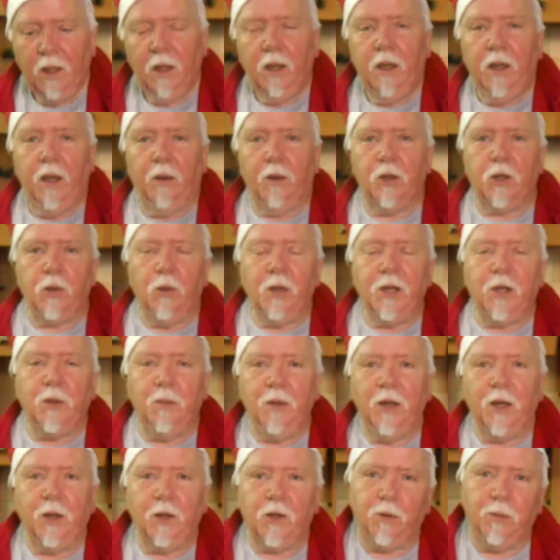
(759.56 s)
Now we're 20
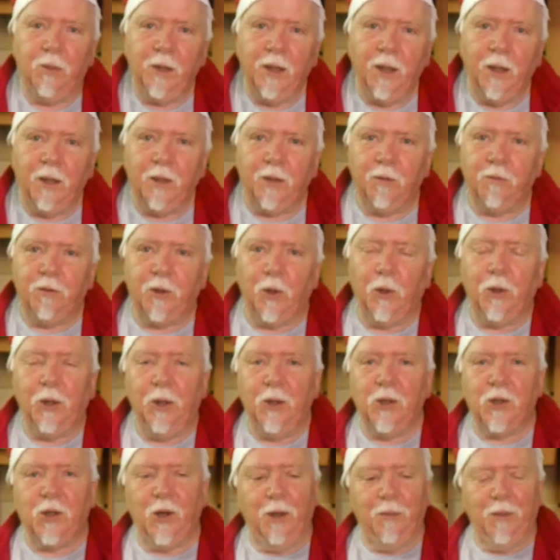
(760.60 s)
minutes from the end of
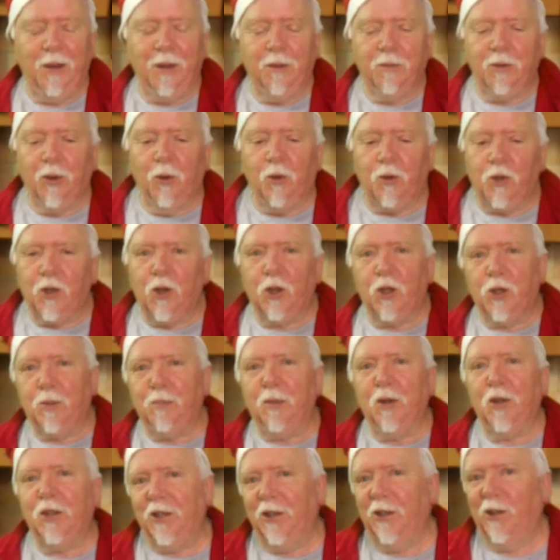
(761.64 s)
cooking time, and I've got
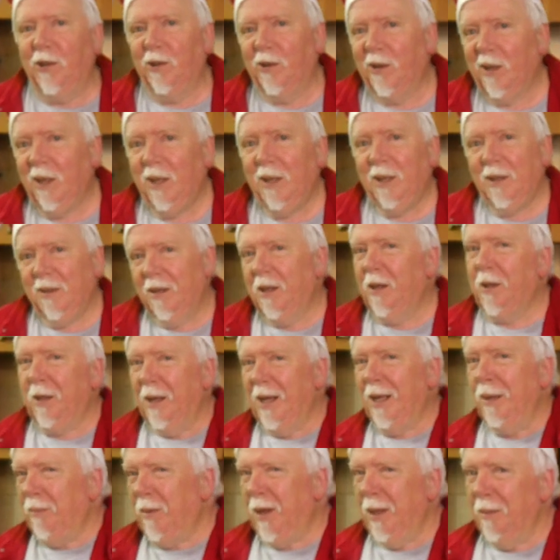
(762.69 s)
suspicion that
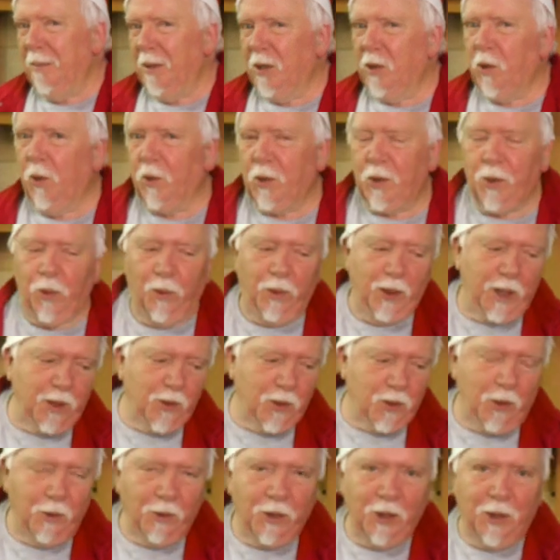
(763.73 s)
it might be cooked already,
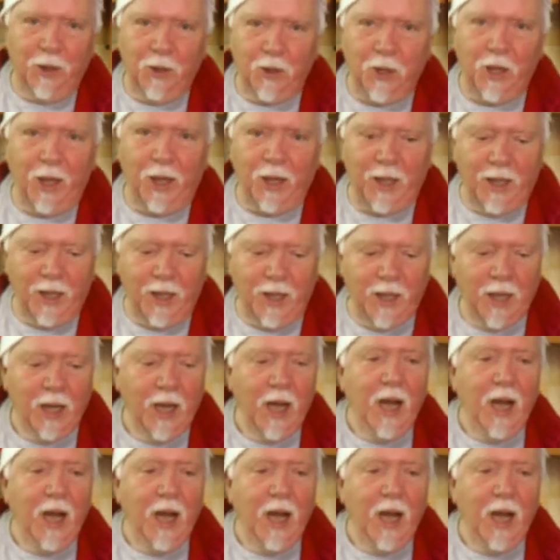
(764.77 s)
so I'm going to check it.